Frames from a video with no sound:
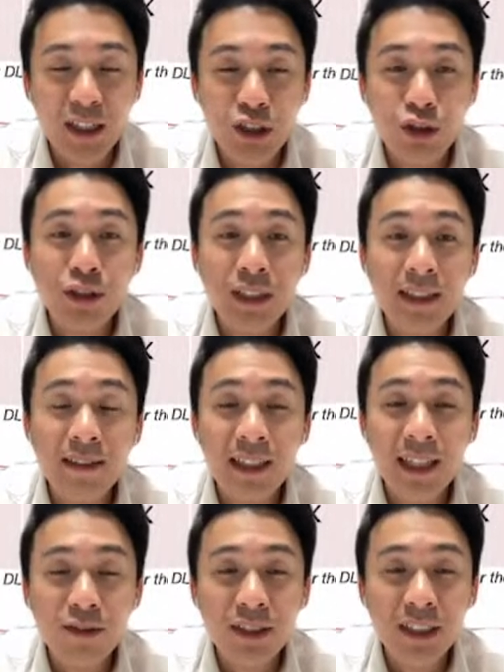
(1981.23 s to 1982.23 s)
introducing
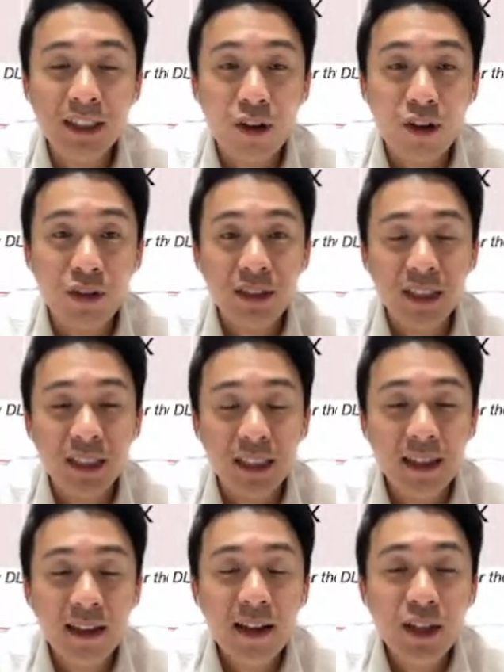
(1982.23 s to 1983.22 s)
DLCs on the
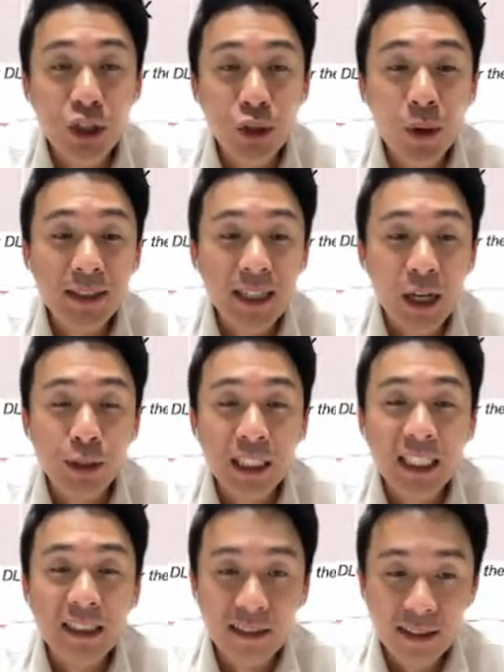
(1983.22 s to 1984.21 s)
US
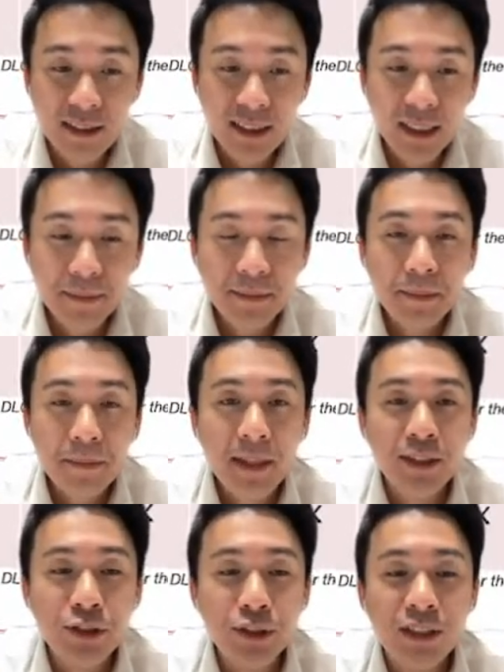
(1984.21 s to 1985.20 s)
equity indices.
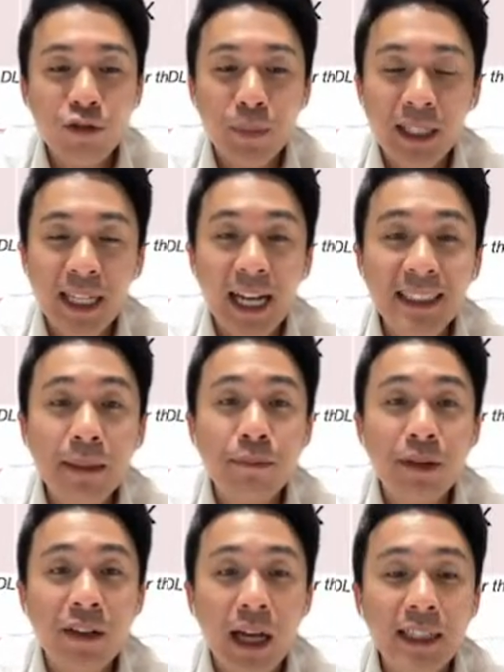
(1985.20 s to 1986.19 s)
So this will be the
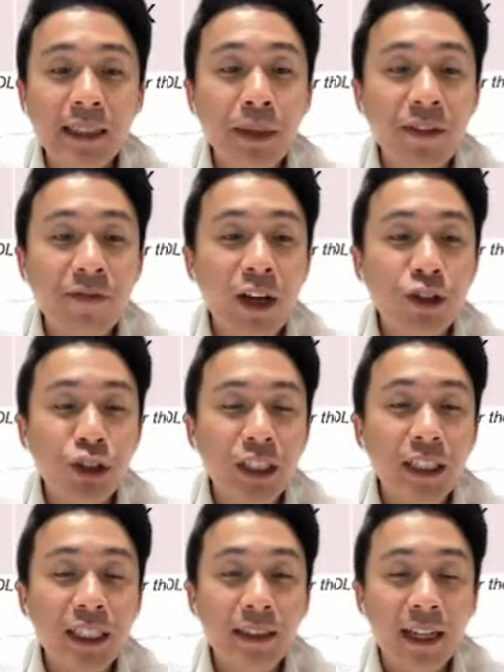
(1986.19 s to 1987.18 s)
S&P, S&P 500
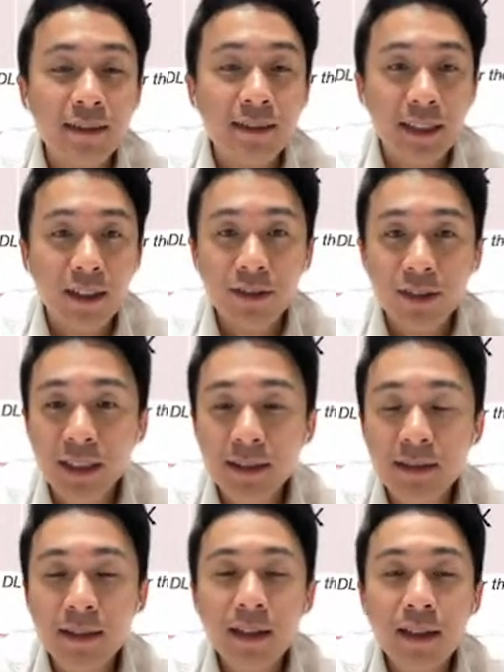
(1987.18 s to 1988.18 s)
index
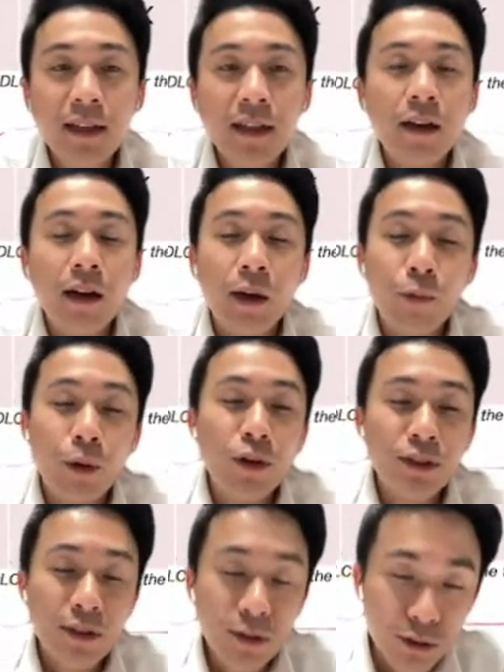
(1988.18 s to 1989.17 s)
DLCs. And we will
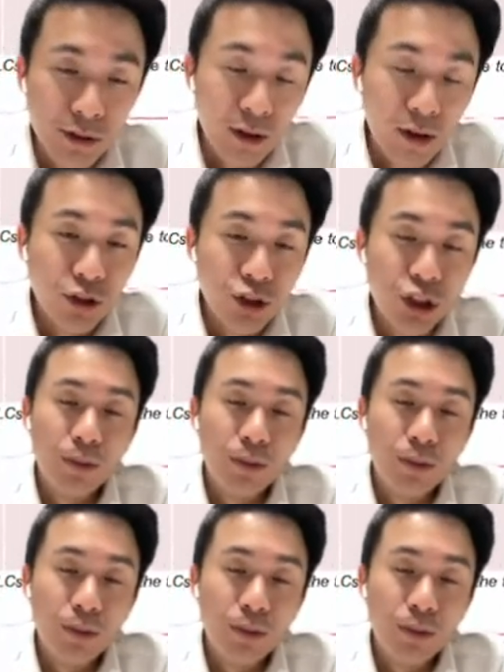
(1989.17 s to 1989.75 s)
also look to launch